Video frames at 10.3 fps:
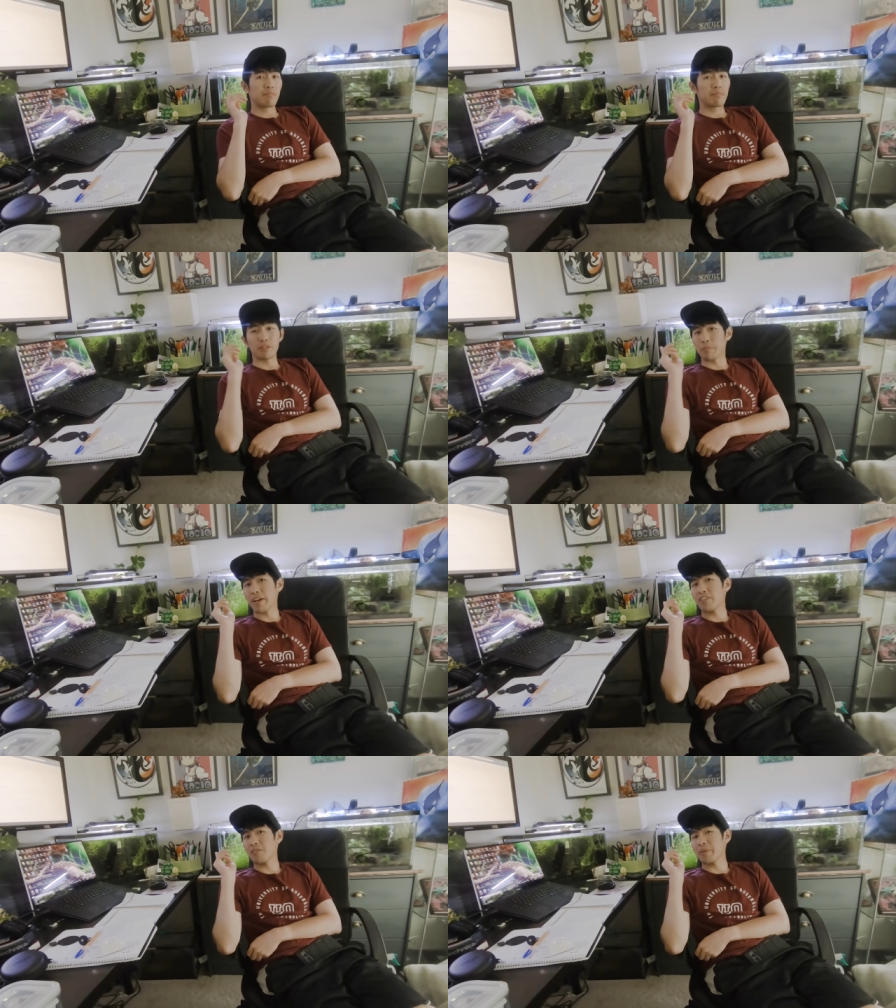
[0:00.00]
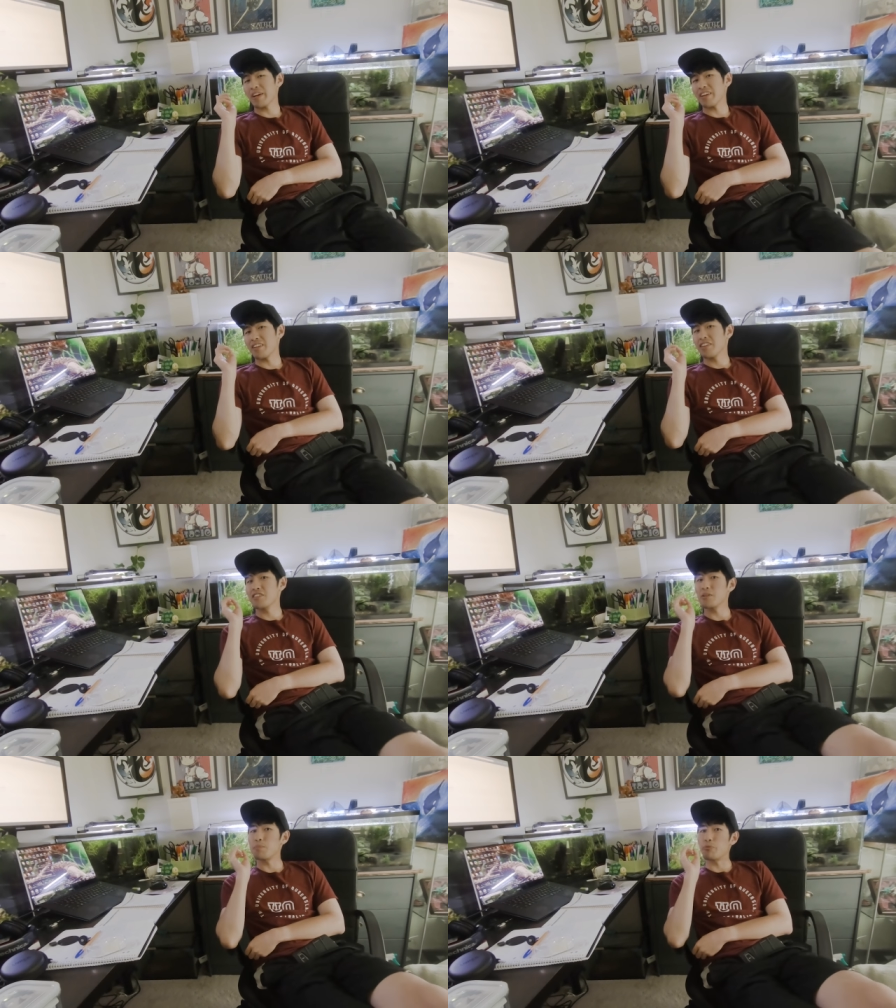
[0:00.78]
But man oh man,
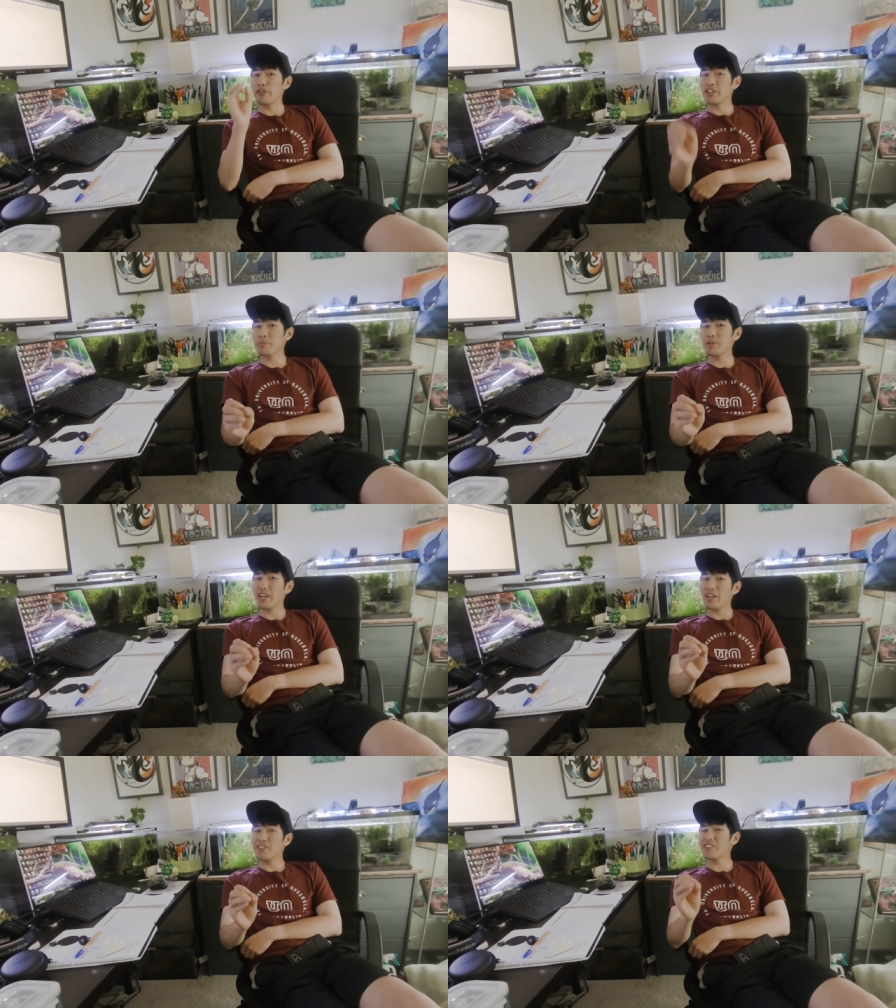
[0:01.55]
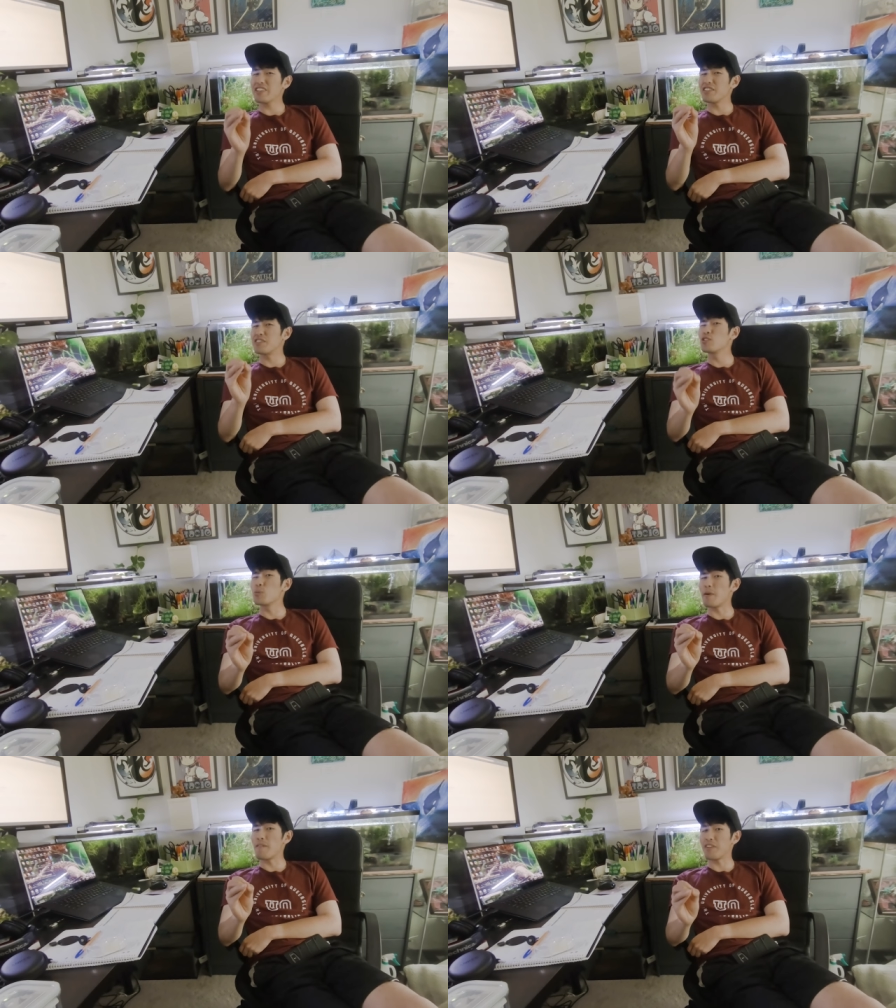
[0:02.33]
their breeding behavior is
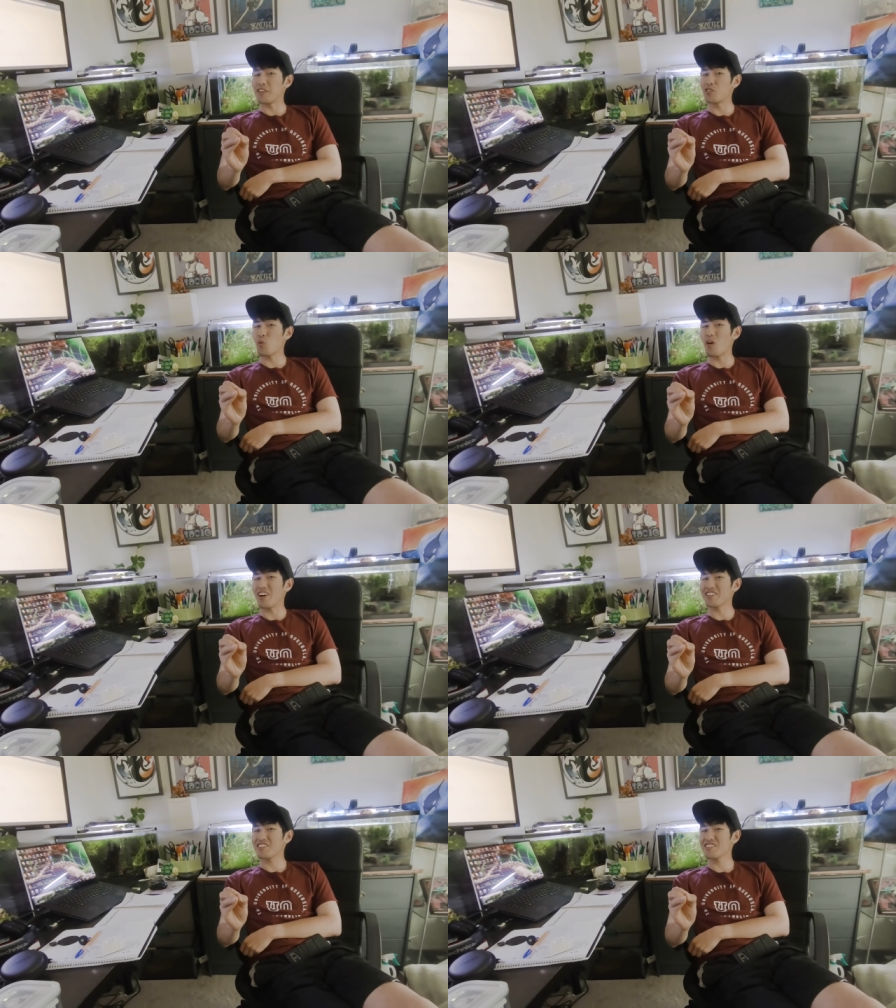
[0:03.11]
super fun to watch.